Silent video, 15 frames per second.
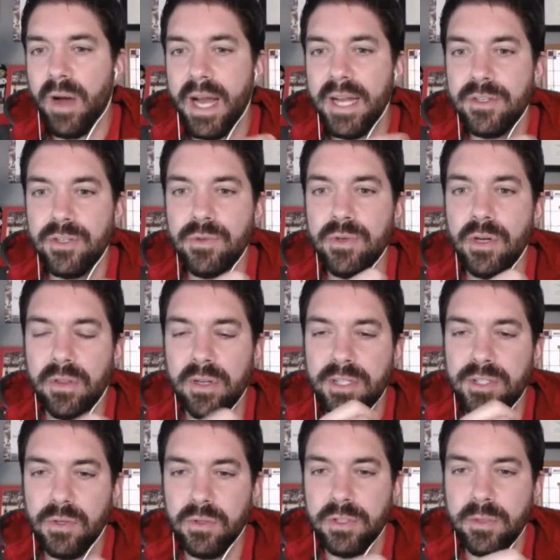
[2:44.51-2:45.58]
I do know that
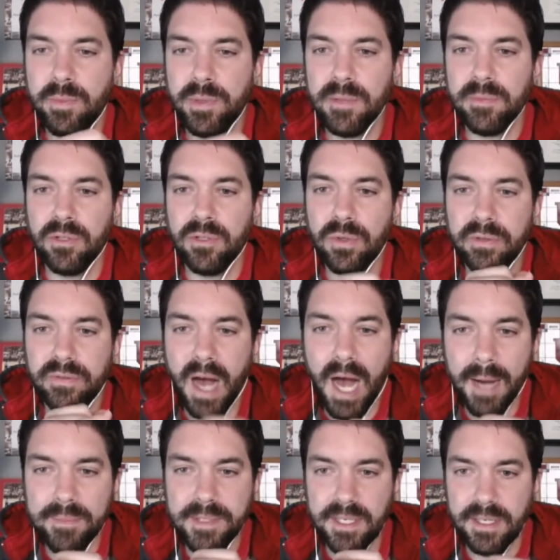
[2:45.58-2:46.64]
it's only people who have
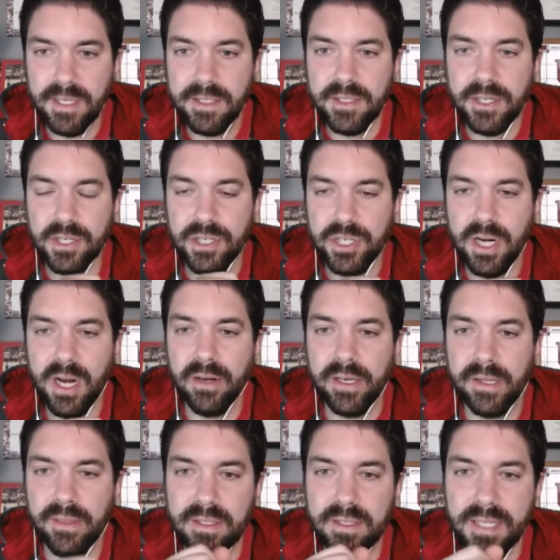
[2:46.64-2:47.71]
opted into
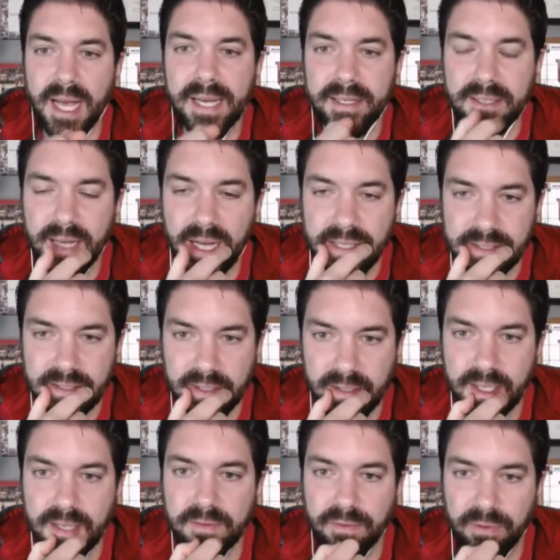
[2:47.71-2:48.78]
sharing the
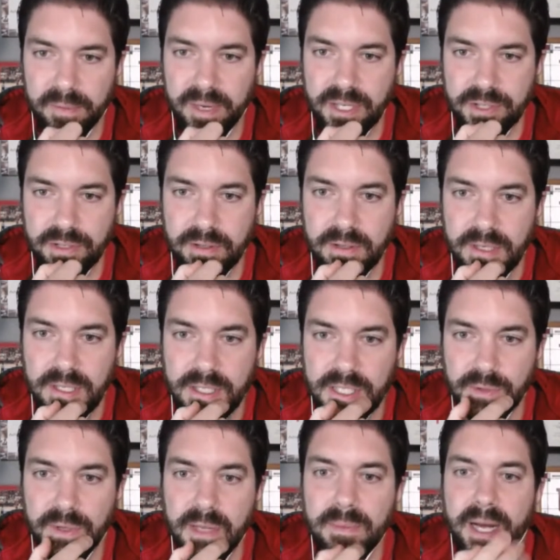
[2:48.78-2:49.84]
diagnostic information.
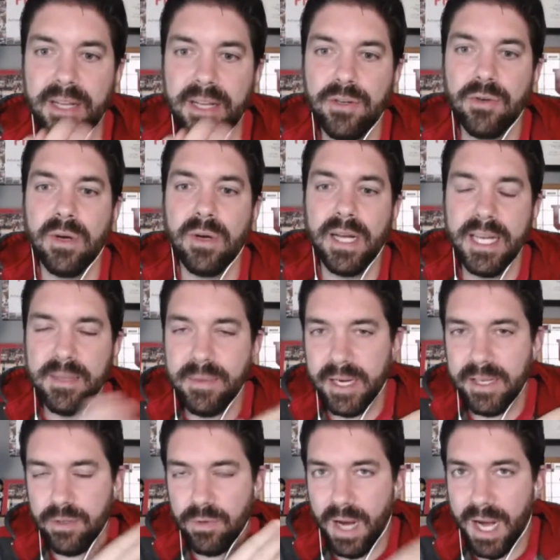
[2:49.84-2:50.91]
So
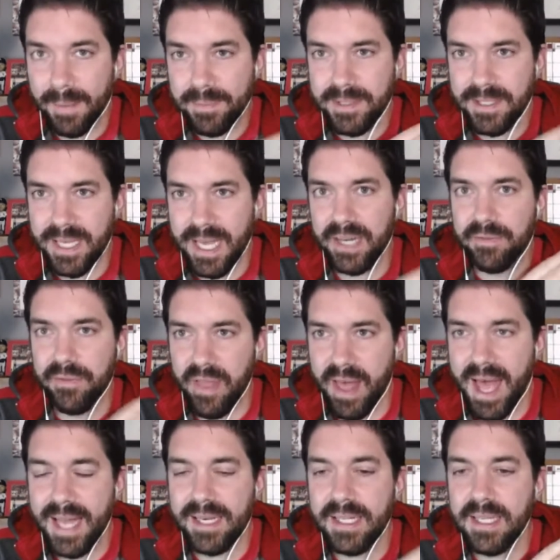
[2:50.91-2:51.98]
anybody who opted out of
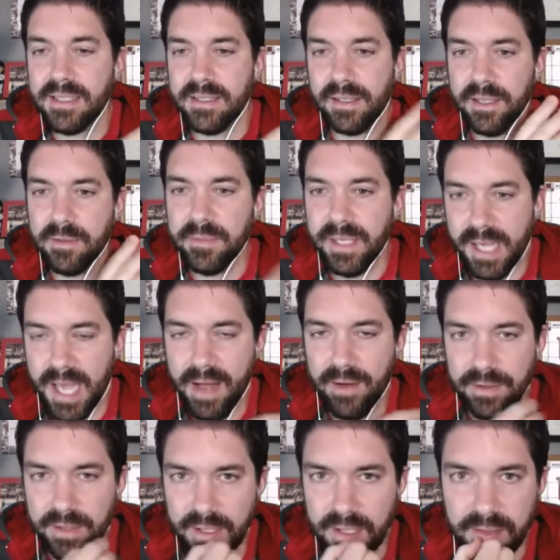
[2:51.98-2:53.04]
that isn't going to be
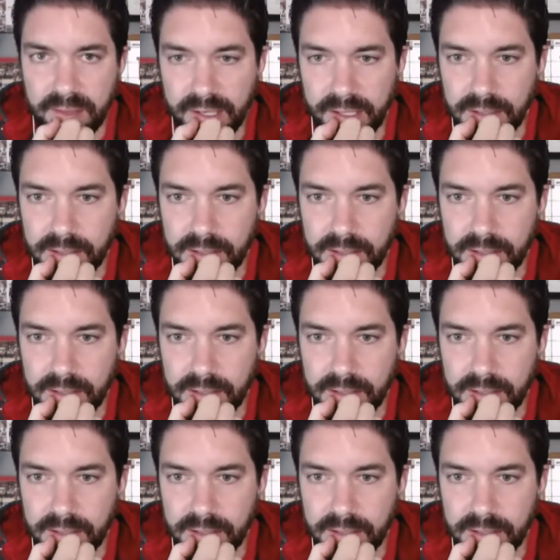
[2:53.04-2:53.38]
counted in there.